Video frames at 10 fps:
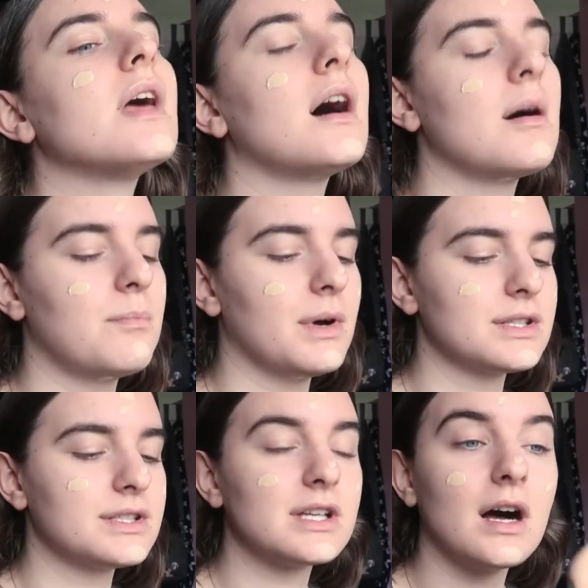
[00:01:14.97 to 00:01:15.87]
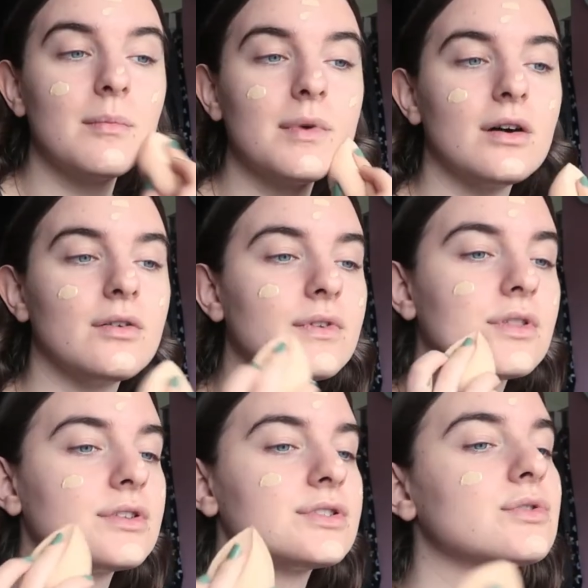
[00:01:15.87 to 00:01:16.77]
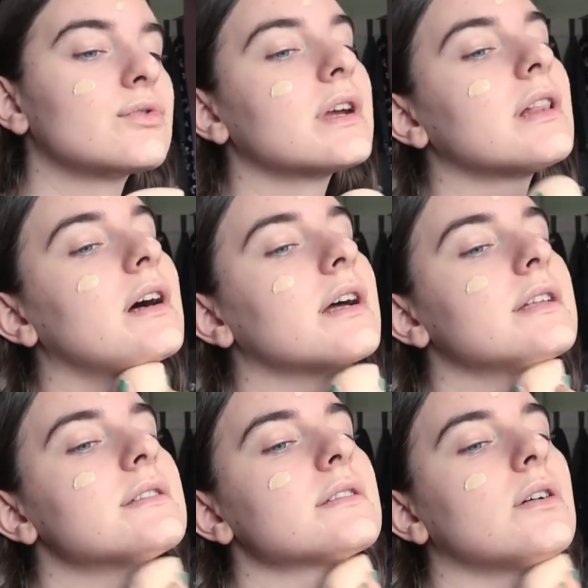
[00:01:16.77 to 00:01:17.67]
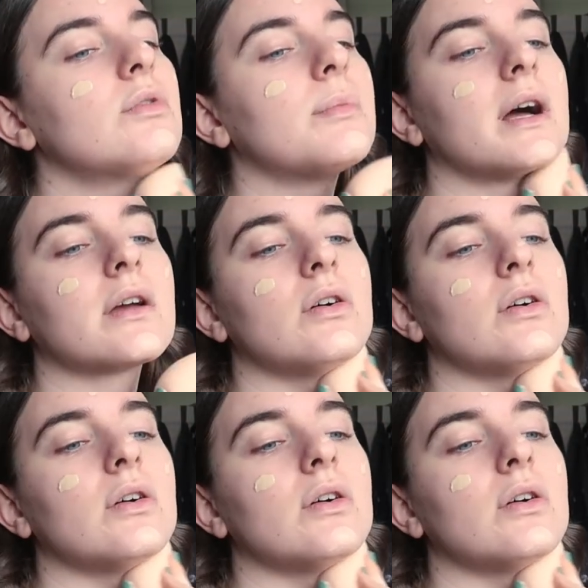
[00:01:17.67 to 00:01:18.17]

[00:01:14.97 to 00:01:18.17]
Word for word: but some of the storylines, oh my